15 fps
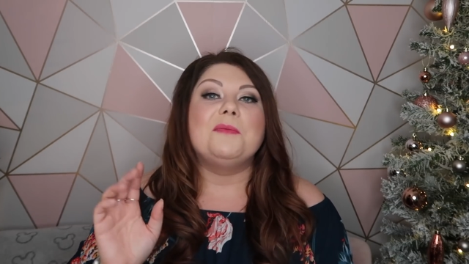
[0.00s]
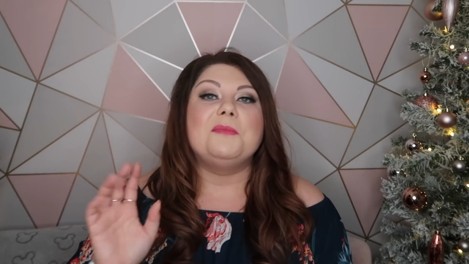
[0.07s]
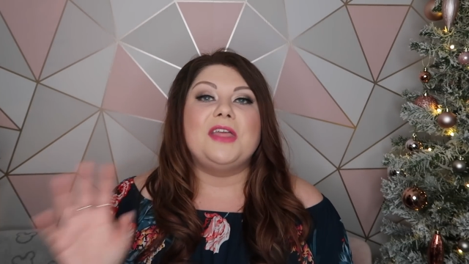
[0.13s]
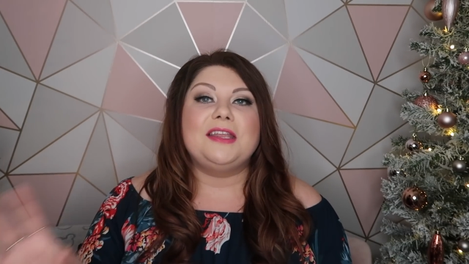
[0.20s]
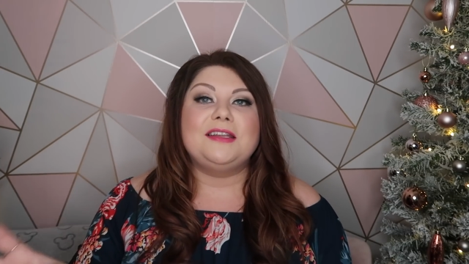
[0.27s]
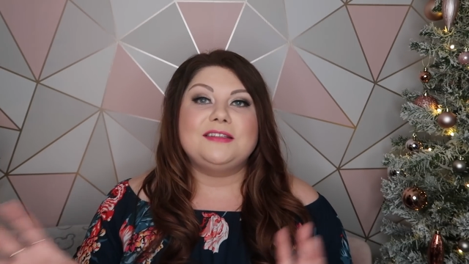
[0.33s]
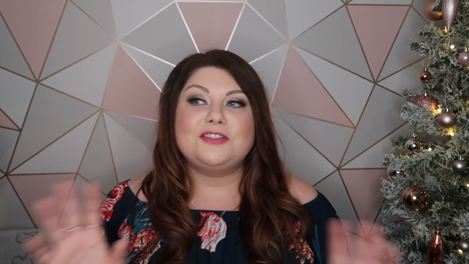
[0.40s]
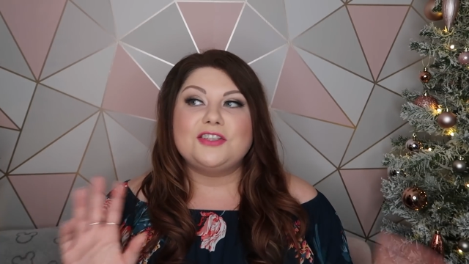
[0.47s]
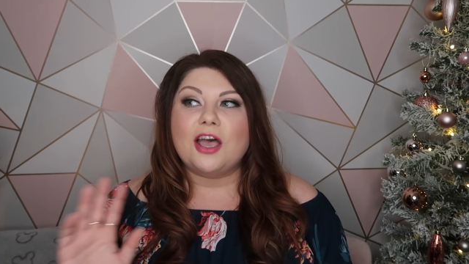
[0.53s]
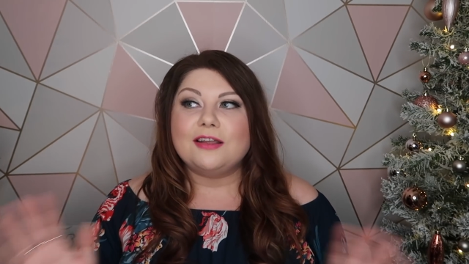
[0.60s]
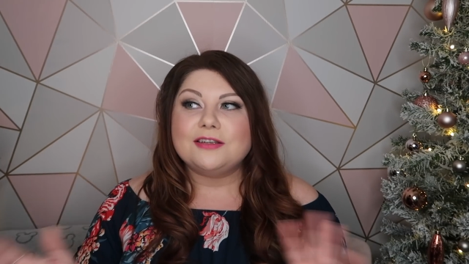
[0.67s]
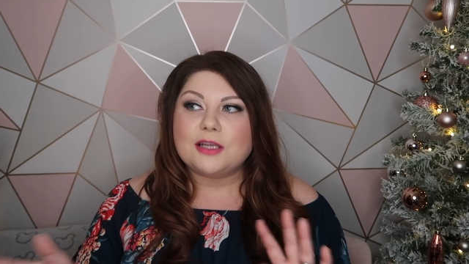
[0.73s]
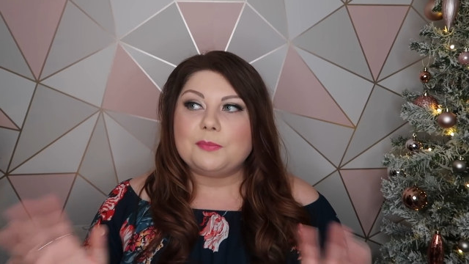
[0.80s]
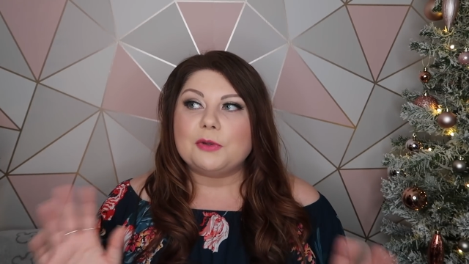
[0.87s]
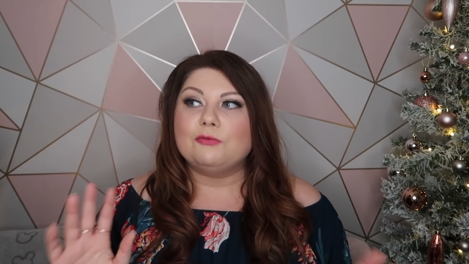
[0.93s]
They
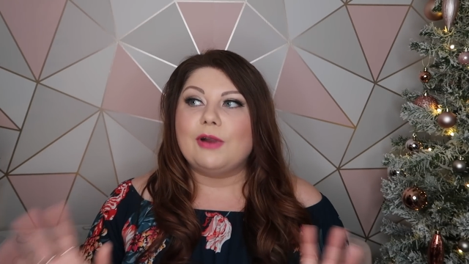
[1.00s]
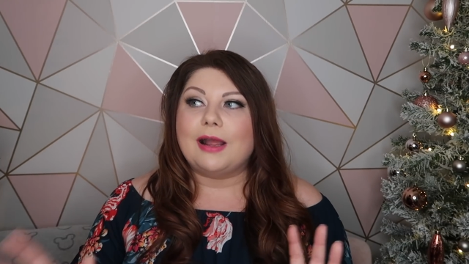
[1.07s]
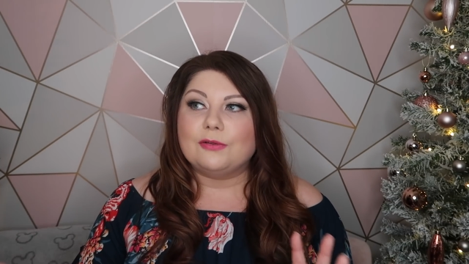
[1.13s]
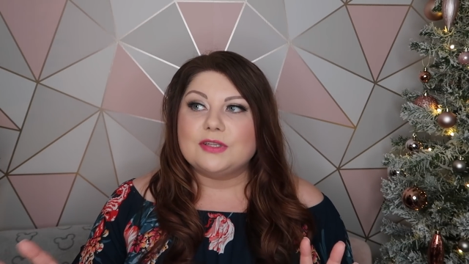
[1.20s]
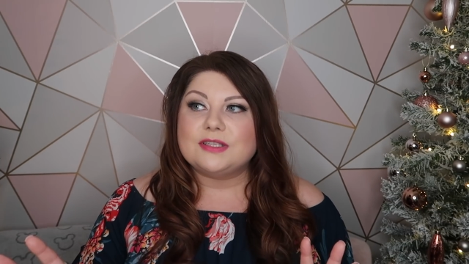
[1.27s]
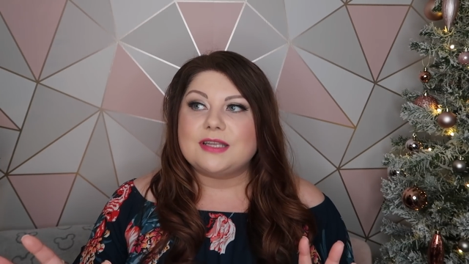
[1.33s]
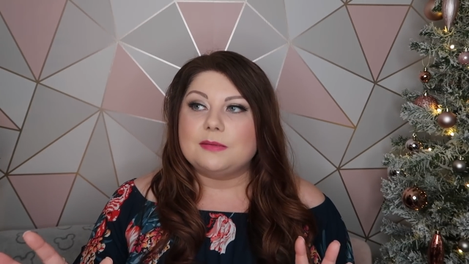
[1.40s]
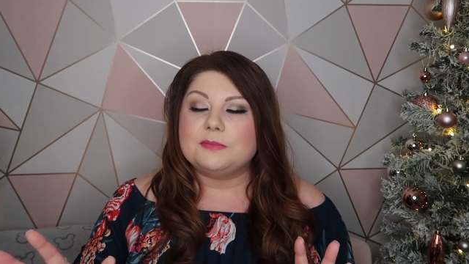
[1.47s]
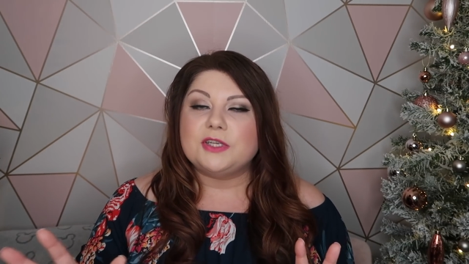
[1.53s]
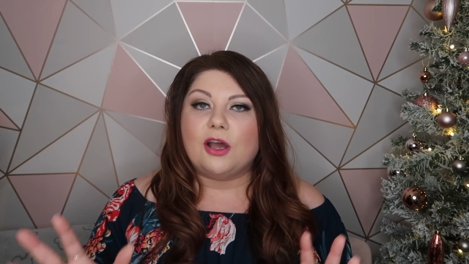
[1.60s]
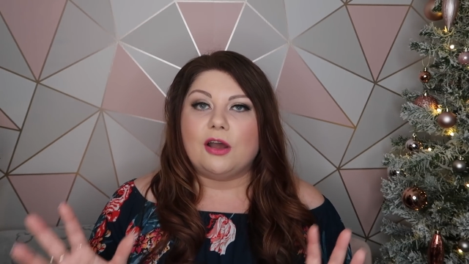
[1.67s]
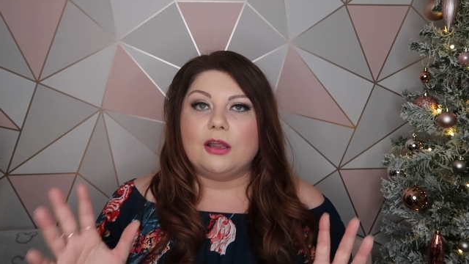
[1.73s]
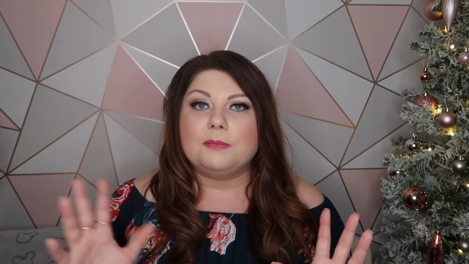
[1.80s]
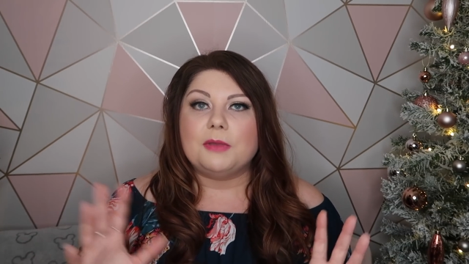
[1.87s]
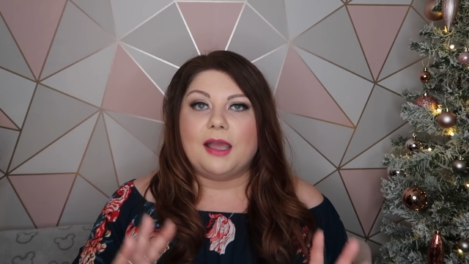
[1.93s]
turned up around the same time.